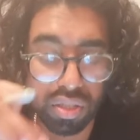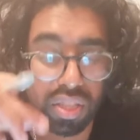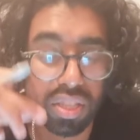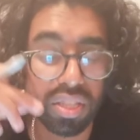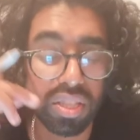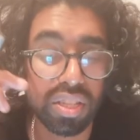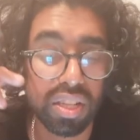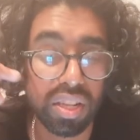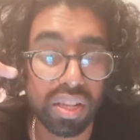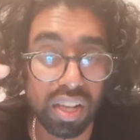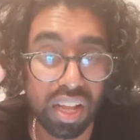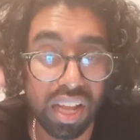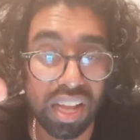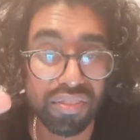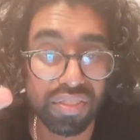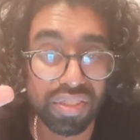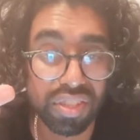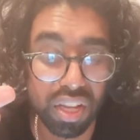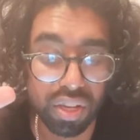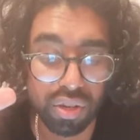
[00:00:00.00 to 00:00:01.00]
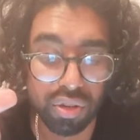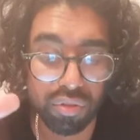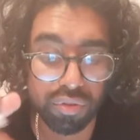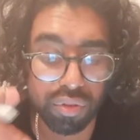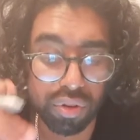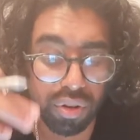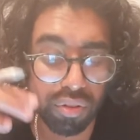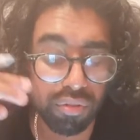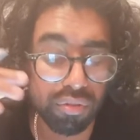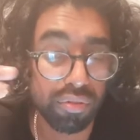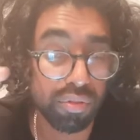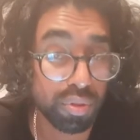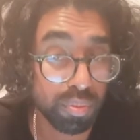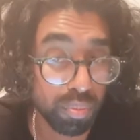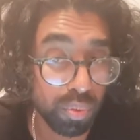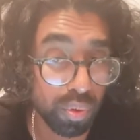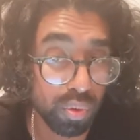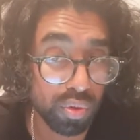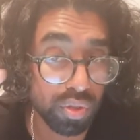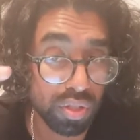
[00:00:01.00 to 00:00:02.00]
So this is the life cycle for a
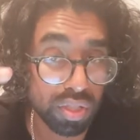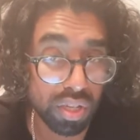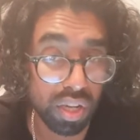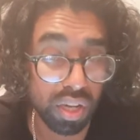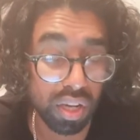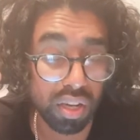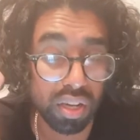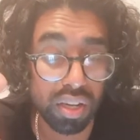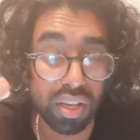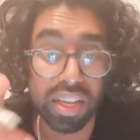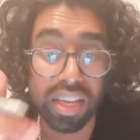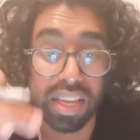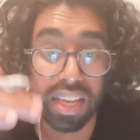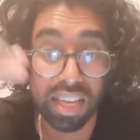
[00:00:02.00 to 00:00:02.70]
small star.